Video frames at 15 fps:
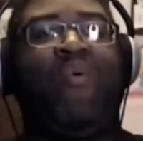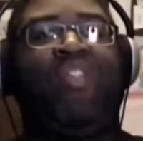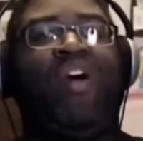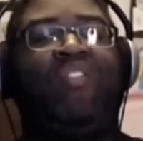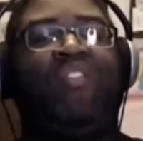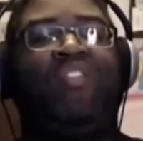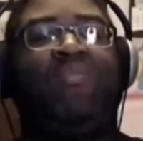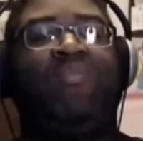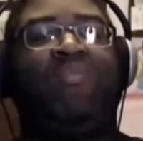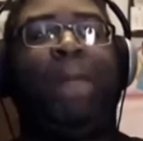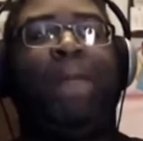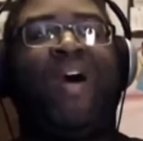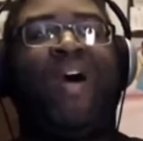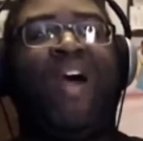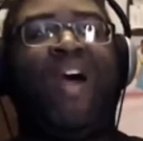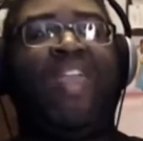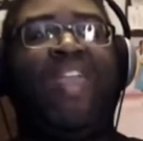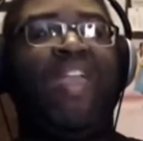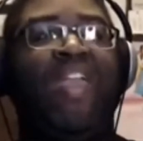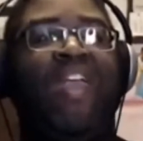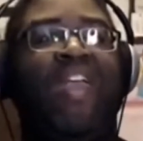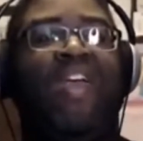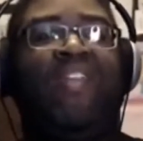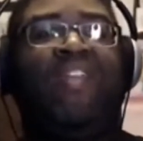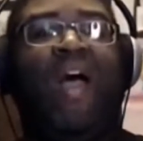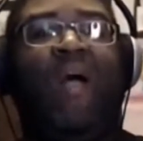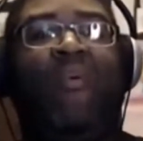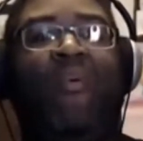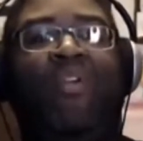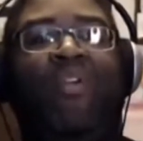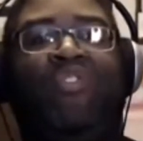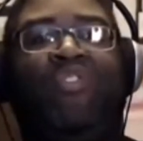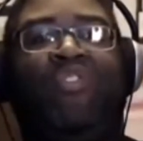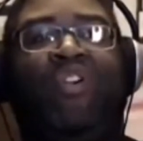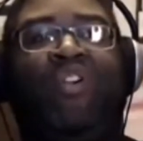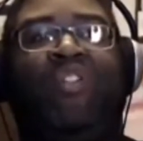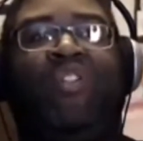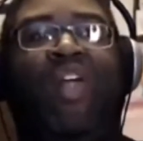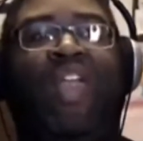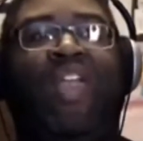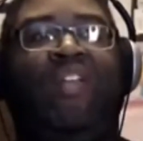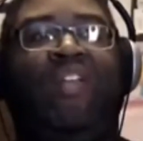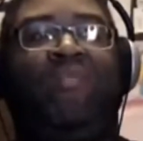lost its body, that one took, like,